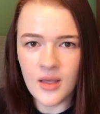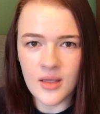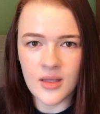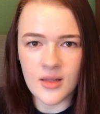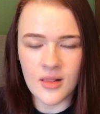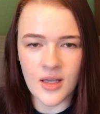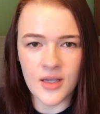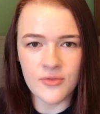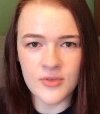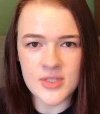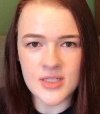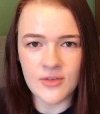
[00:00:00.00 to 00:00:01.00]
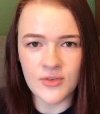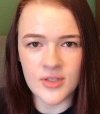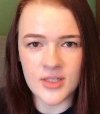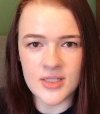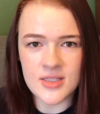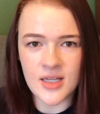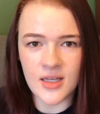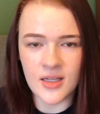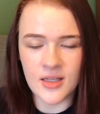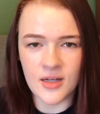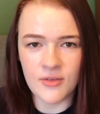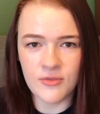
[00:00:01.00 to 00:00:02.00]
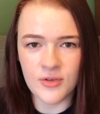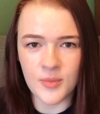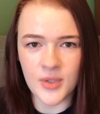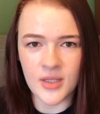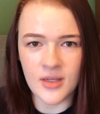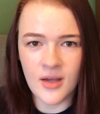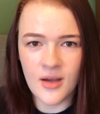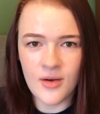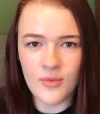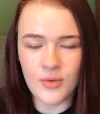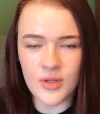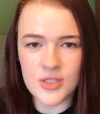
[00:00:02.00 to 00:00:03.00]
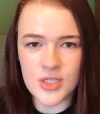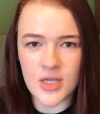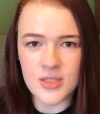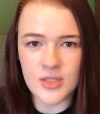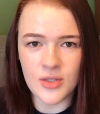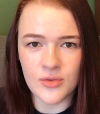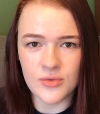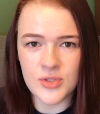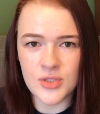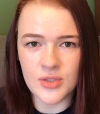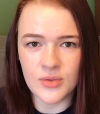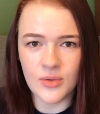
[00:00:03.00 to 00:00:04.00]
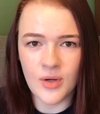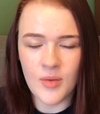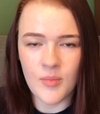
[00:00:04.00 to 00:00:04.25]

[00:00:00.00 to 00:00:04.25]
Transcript: and life is definitely exciting enough for me with just those two.